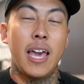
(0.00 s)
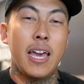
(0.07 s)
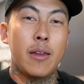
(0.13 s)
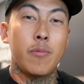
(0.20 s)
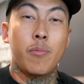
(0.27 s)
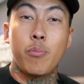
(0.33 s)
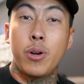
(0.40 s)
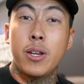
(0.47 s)

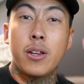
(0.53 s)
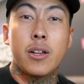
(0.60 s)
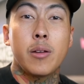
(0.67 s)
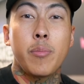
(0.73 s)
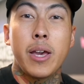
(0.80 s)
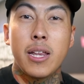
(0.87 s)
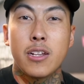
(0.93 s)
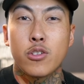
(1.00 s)
And print on
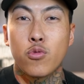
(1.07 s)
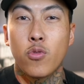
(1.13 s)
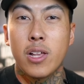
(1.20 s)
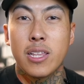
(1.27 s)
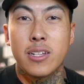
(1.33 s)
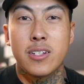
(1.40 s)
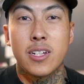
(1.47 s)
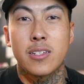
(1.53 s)
demand is
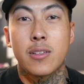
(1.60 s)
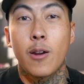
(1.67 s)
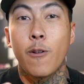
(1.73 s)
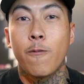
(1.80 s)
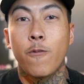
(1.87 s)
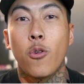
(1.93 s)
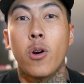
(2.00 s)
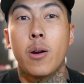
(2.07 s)
really just a
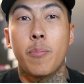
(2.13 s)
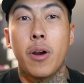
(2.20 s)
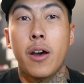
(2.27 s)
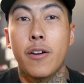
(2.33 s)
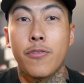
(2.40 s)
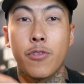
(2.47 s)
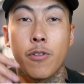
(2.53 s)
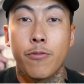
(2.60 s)
form
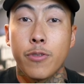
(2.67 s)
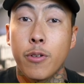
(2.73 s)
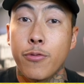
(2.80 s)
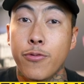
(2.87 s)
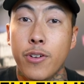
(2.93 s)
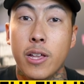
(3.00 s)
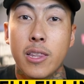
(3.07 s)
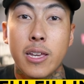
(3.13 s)
of
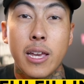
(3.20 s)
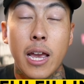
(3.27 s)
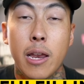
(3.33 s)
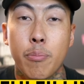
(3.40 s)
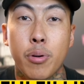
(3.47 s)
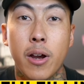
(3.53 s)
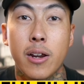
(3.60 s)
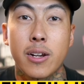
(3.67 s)
fulfilling a
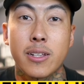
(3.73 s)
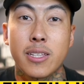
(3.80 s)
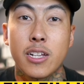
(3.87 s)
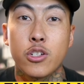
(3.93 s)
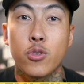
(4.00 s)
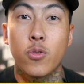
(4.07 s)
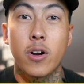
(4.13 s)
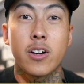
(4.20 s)
product
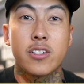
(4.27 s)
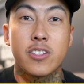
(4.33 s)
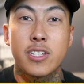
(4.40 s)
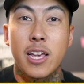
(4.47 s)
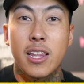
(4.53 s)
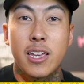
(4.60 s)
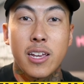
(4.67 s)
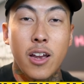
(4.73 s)
that you are
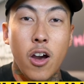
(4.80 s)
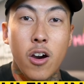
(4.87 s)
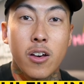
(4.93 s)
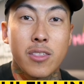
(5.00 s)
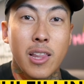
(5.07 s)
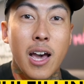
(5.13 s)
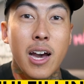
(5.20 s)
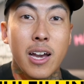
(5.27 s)
selling
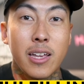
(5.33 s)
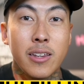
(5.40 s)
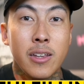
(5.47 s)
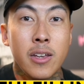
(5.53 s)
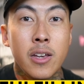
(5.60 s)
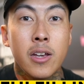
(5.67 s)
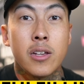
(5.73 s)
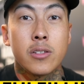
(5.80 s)
online.
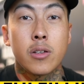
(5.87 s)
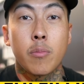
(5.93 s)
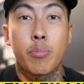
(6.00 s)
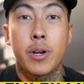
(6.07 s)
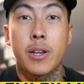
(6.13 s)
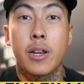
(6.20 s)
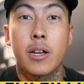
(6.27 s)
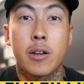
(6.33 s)
So
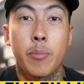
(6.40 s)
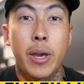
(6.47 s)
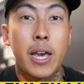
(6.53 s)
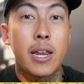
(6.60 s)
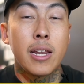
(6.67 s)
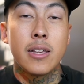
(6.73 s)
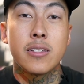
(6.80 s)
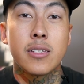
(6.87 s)
print on
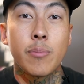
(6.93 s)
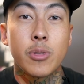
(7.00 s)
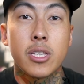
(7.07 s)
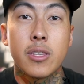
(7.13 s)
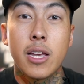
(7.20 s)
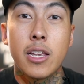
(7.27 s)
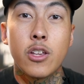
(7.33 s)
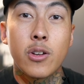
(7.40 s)
demand is
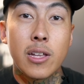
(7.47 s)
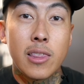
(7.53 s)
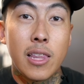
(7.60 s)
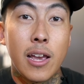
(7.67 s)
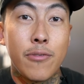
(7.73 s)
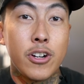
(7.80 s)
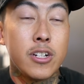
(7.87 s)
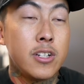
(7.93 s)
something that you can
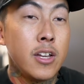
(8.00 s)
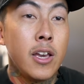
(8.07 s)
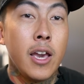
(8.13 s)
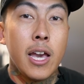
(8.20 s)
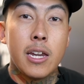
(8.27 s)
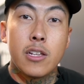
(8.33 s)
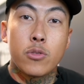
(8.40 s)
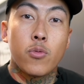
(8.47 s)
leverage.
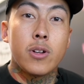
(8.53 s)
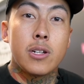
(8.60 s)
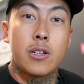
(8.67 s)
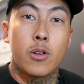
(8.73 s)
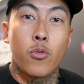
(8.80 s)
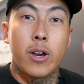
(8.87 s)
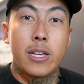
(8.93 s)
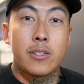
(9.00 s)
And it's one of
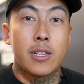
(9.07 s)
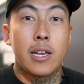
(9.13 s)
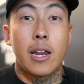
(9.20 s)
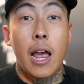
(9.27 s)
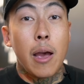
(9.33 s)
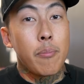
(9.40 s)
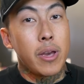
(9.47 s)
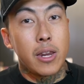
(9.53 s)
the ways
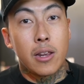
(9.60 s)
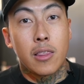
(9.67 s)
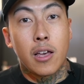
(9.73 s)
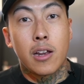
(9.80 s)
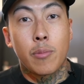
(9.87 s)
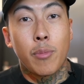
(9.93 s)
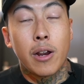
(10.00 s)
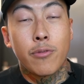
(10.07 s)
that I made a
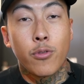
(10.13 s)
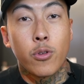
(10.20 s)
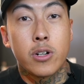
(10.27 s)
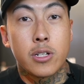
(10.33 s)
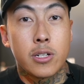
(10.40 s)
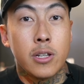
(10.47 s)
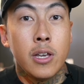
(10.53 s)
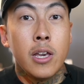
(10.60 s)
lot of my
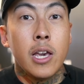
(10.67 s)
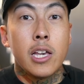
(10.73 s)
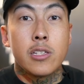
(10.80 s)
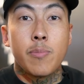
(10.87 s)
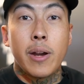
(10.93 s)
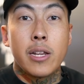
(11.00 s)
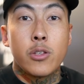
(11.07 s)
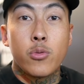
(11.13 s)
fortune is
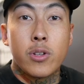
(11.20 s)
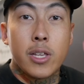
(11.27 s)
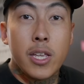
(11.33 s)
by doing